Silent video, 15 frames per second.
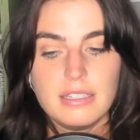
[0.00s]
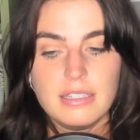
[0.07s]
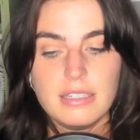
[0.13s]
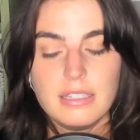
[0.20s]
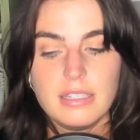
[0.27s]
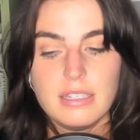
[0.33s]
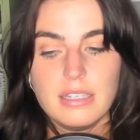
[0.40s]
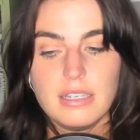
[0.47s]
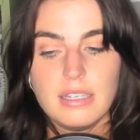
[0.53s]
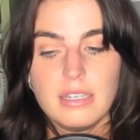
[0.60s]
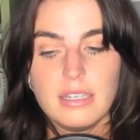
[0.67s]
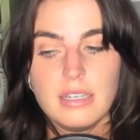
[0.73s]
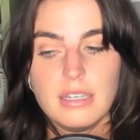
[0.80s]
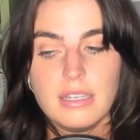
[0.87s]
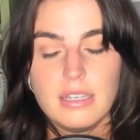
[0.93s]

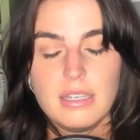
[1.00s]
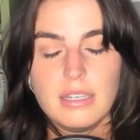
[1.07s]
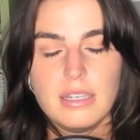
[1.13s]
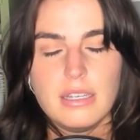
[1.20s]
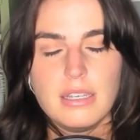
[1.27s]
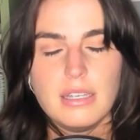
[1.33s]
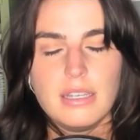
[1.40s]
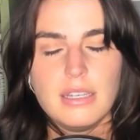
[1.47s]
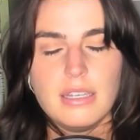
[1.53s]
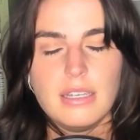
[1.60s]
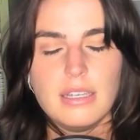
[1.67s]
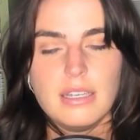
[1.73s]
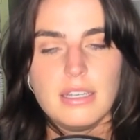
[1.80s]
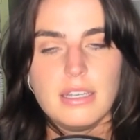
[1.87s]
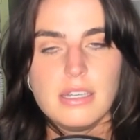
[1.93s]

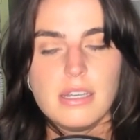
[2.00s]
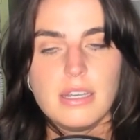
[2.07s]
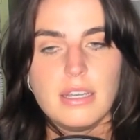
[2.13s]
[no speech]